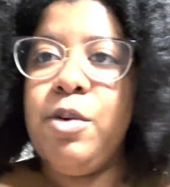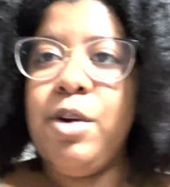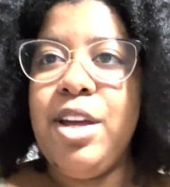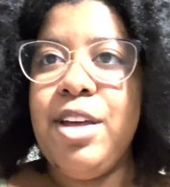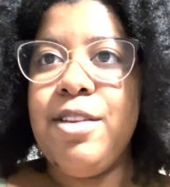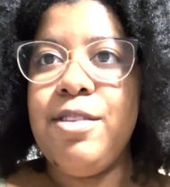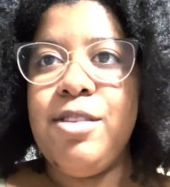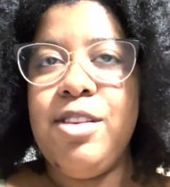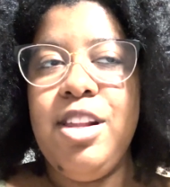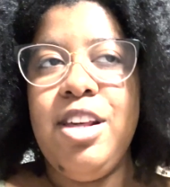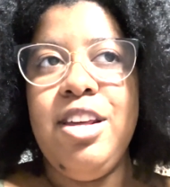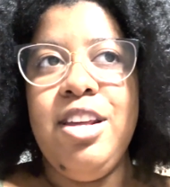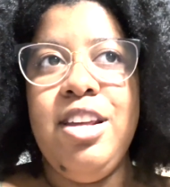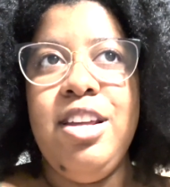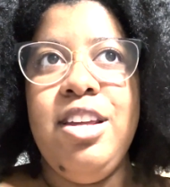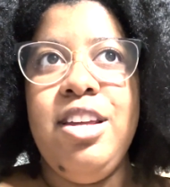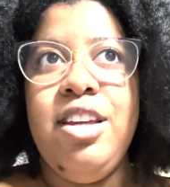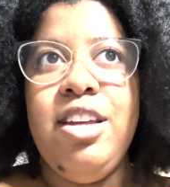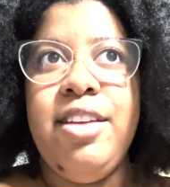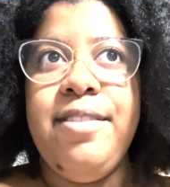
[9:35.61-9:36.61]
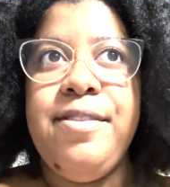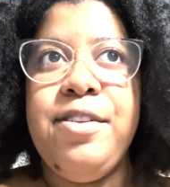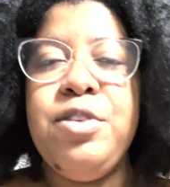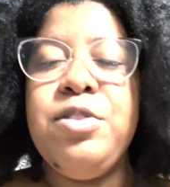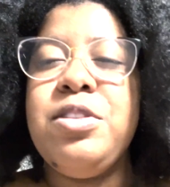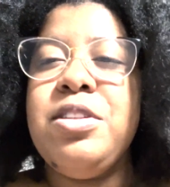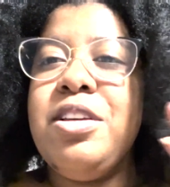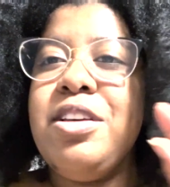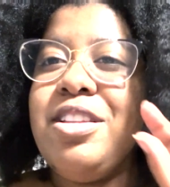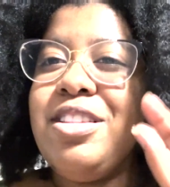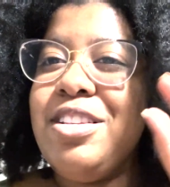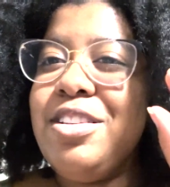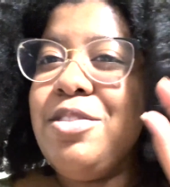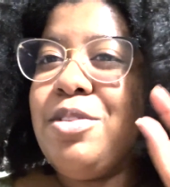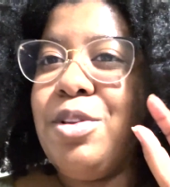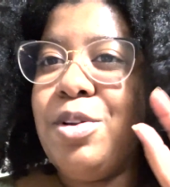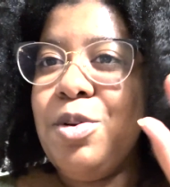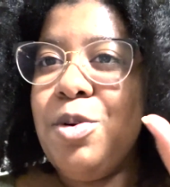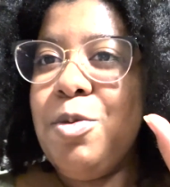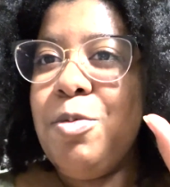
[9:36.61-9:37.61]
it's a
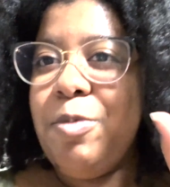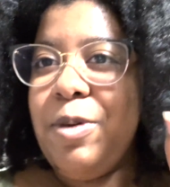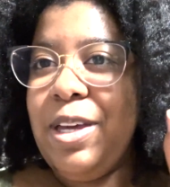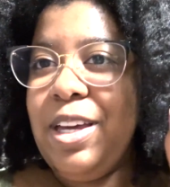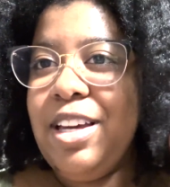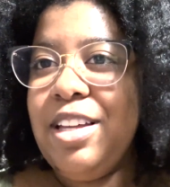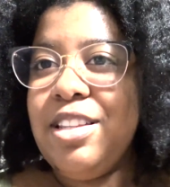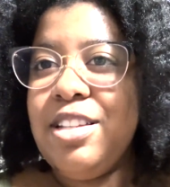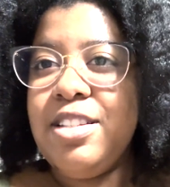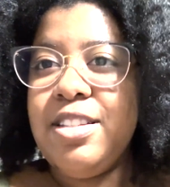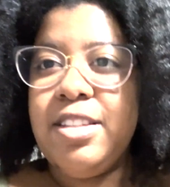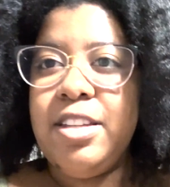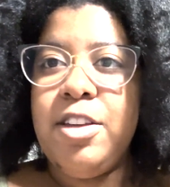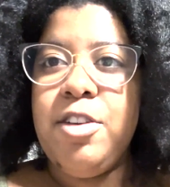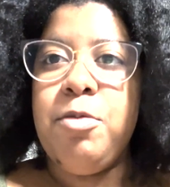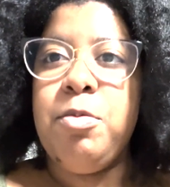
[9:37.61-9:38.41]
little big in the sleeve,